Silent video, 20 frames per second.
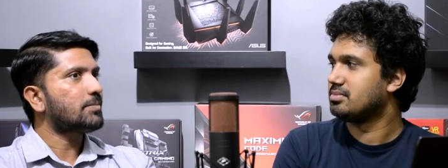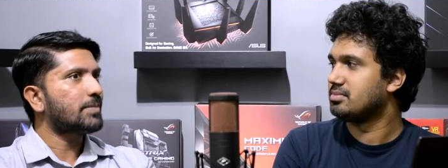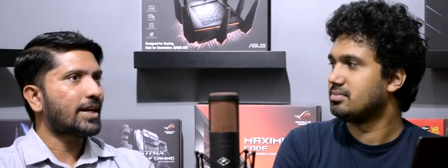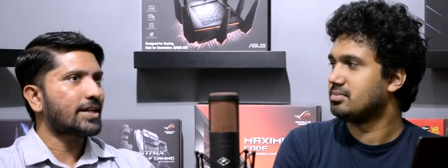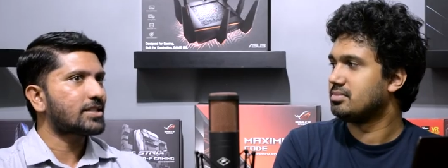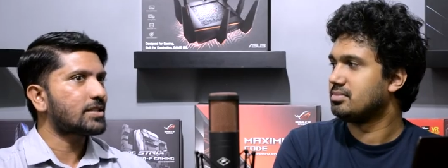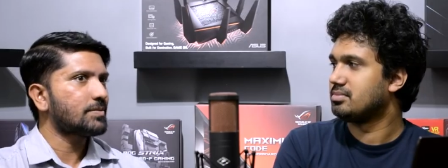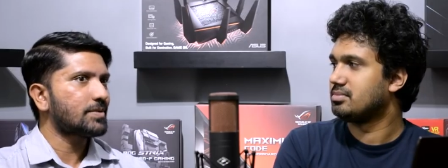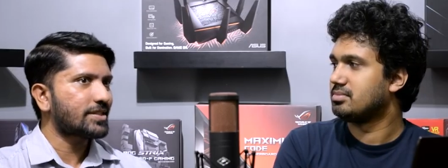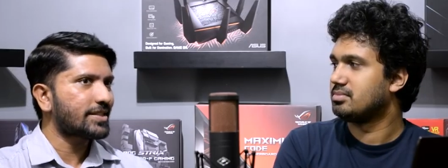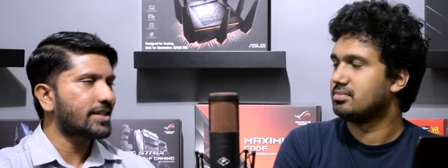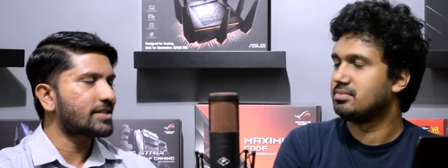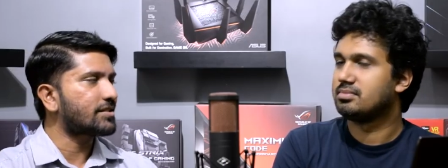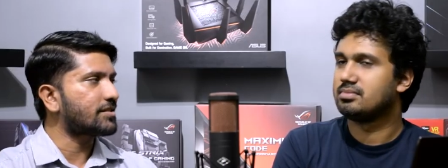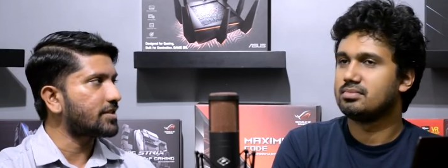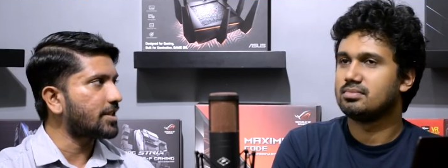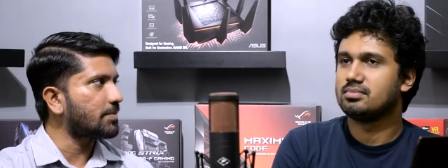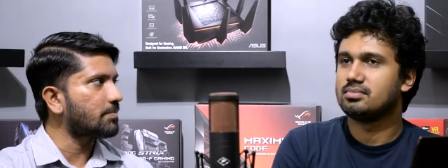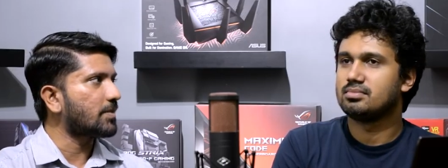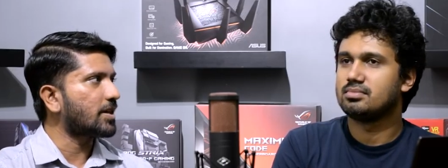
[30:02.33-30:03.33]
Speaker 1: a Maximus
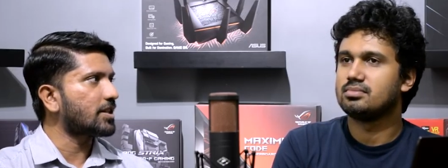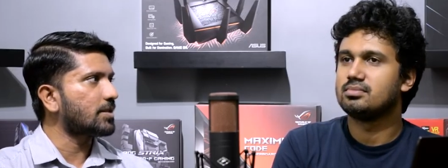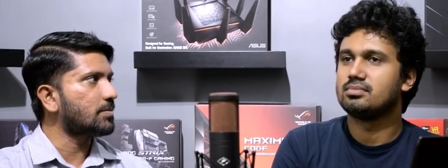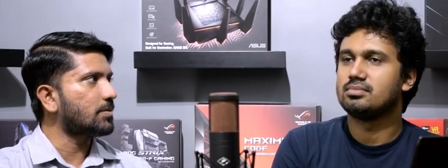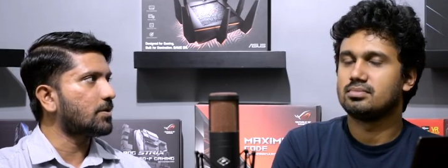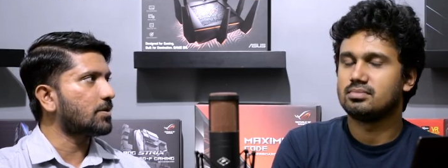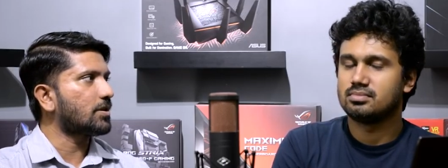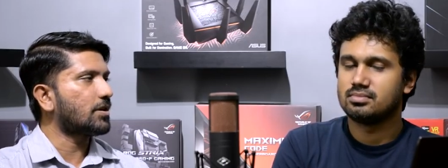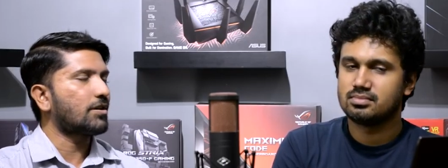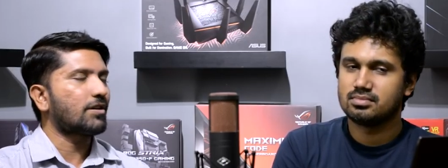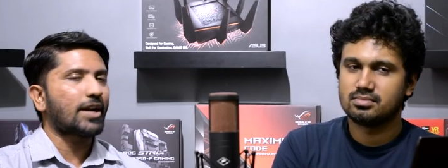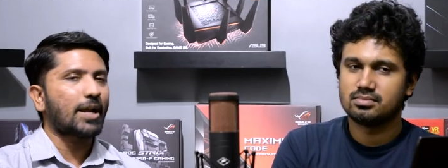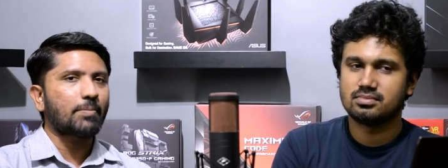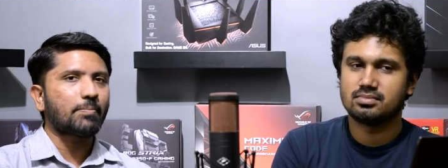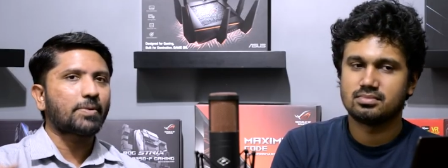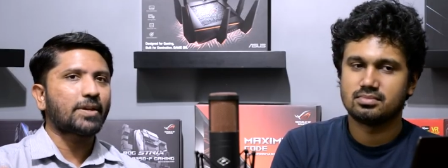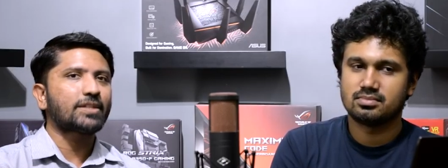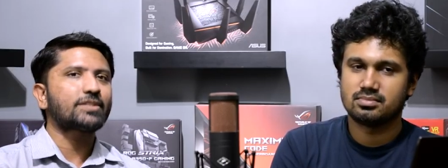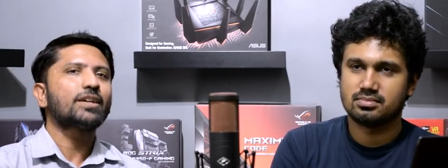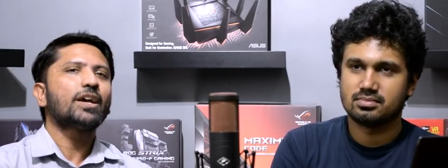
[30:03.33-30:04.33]
Extreme motherboard or a
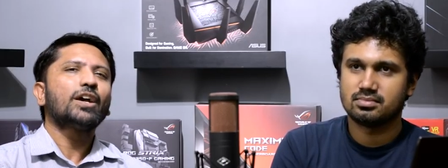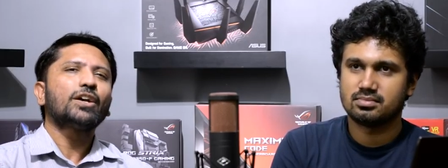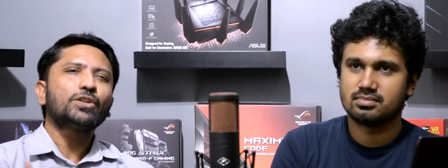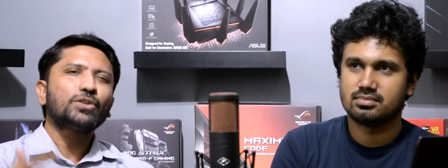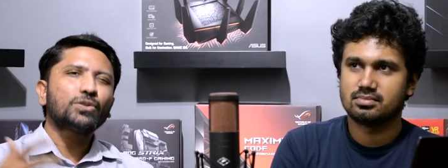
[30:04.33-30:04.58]
Rampage,